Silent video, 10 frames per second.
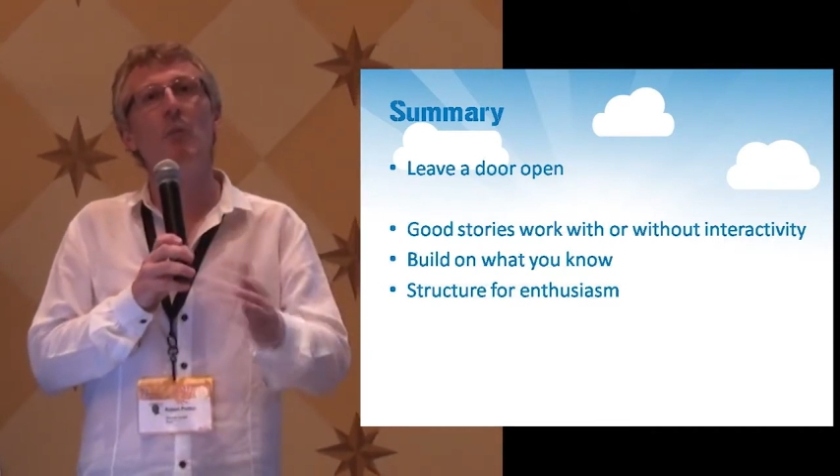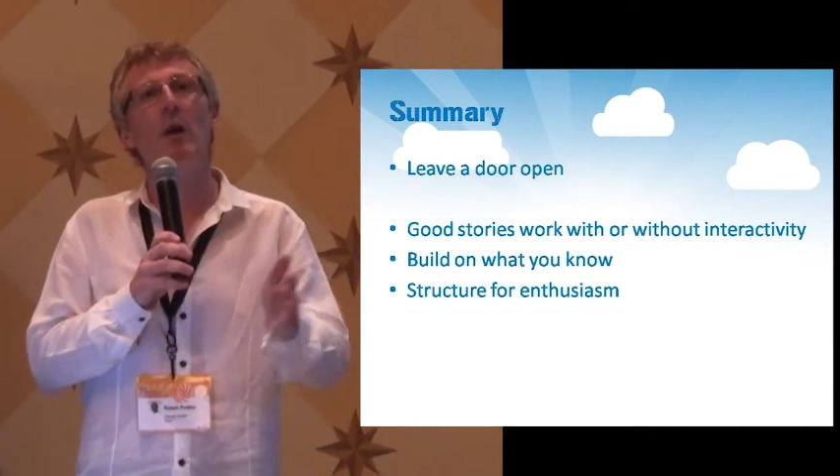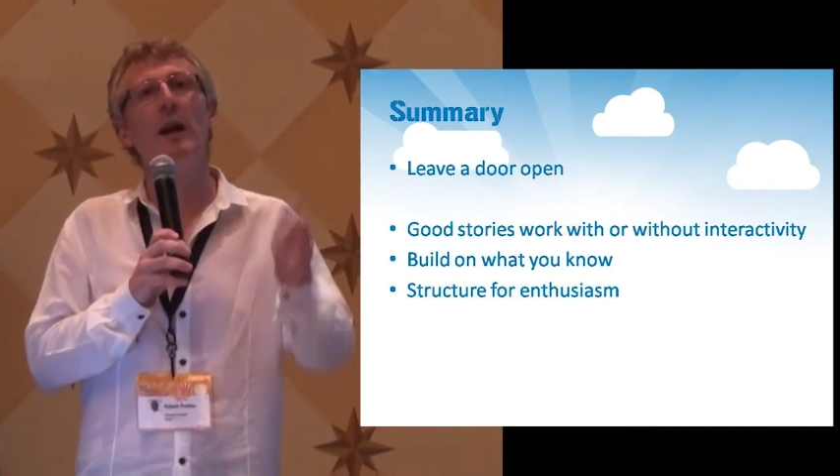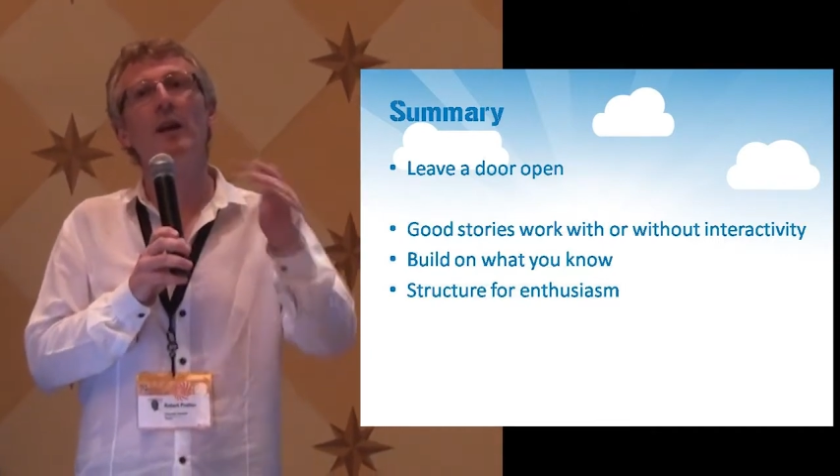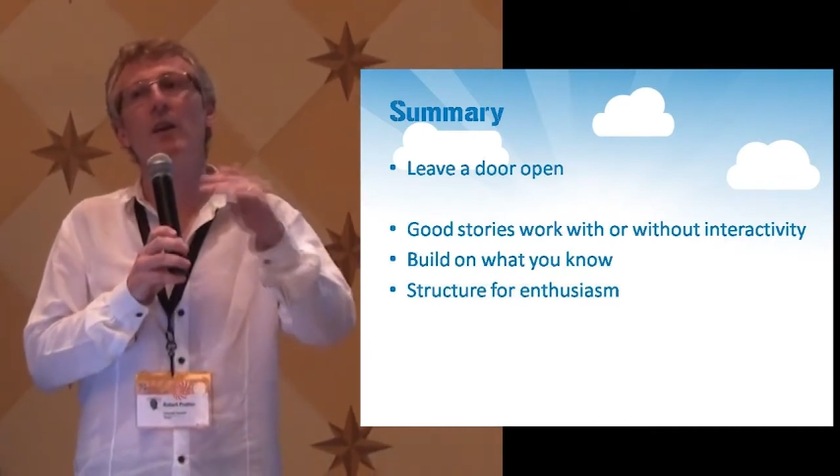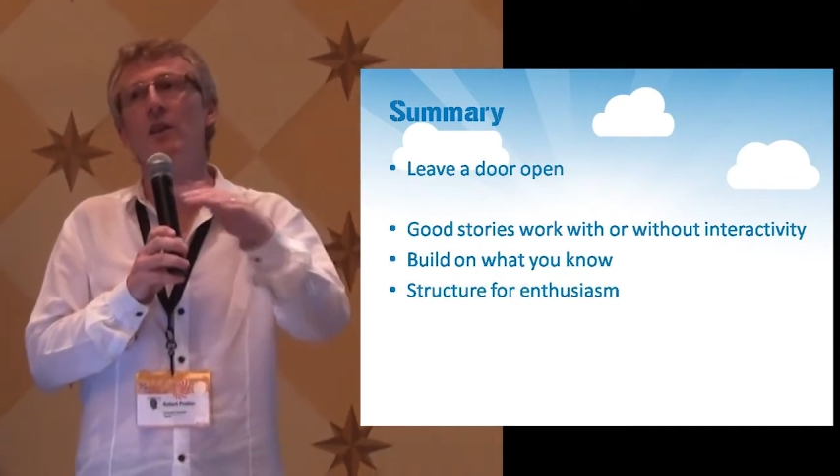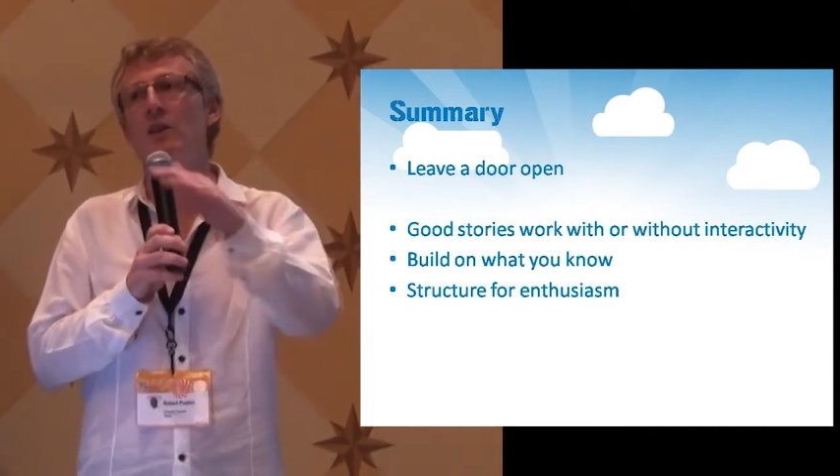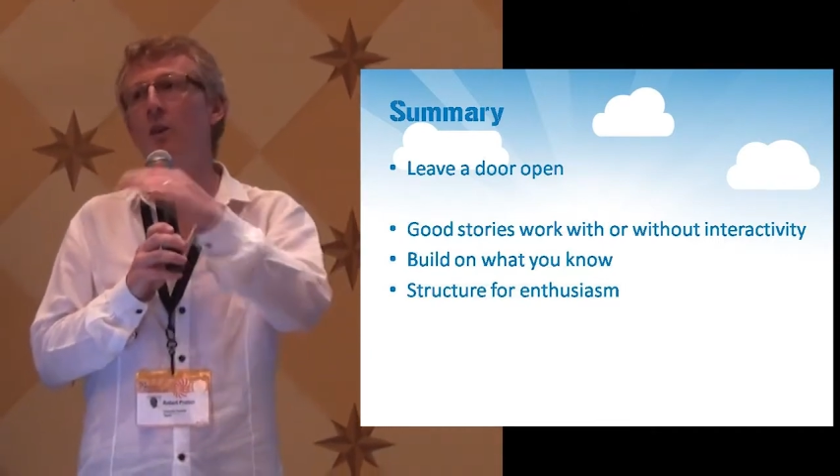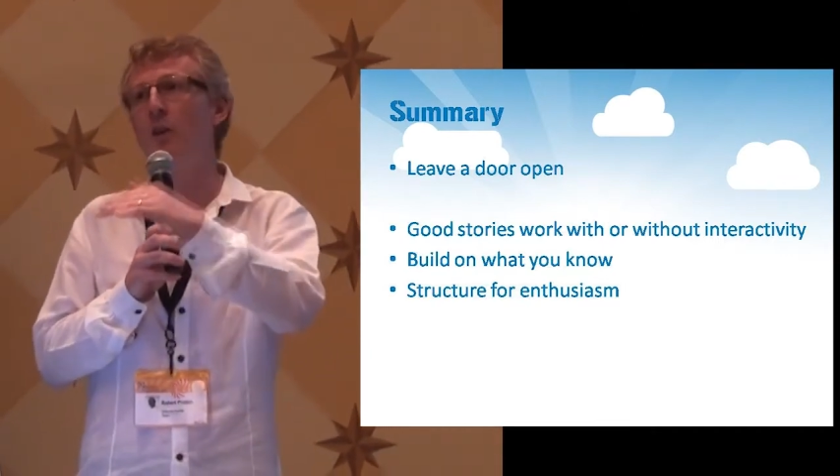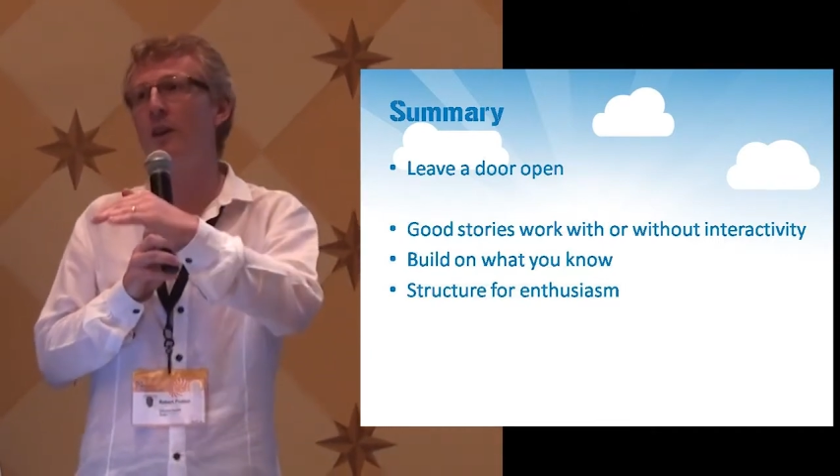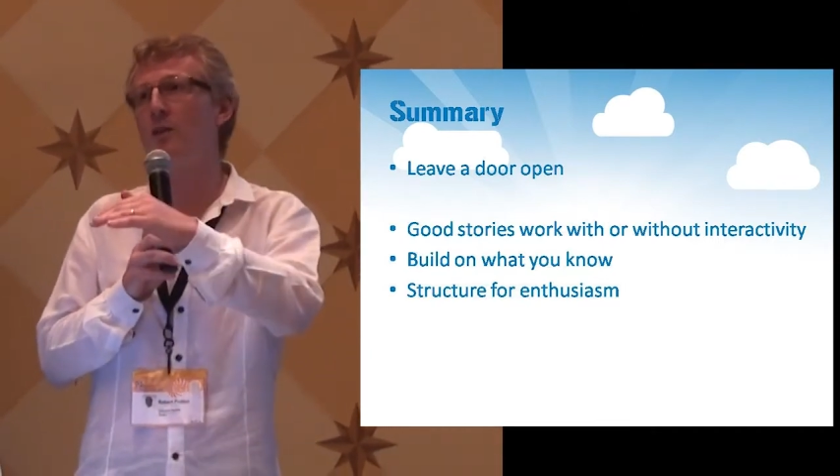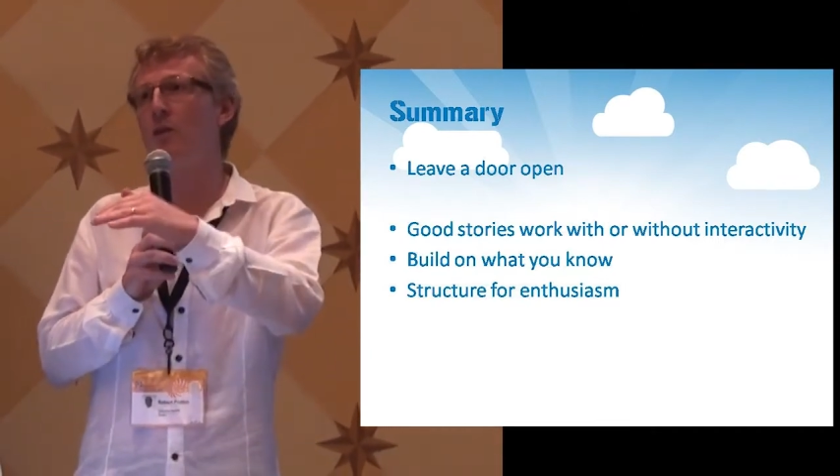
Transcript: well, how can I tell that